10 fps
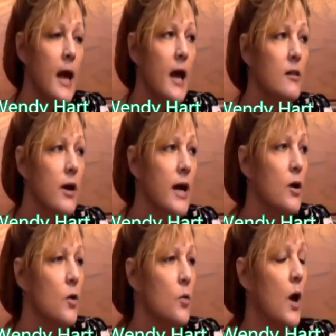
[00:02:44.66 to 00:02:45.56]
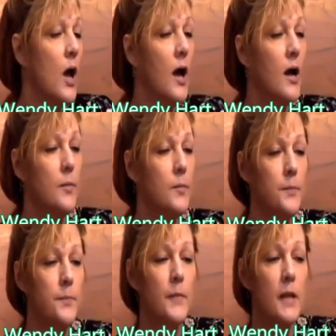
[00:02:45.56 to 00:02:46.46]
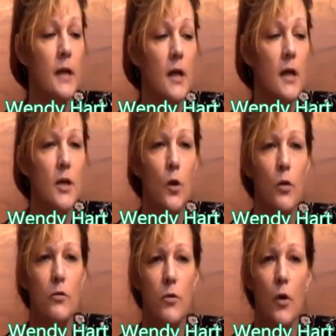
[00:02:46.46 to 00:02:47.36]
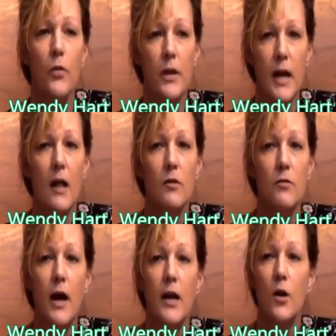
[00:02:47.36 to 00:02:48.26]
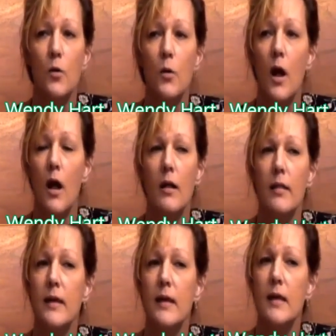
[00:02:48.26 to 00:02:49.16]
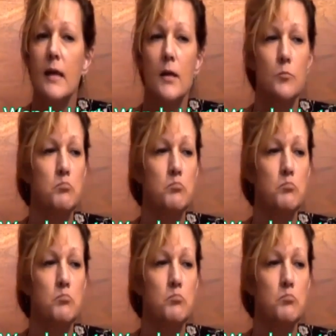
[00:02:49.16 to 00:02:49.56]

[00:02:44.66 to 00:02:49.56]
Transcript: Colorado, um, you know, the growth in Colorado, all the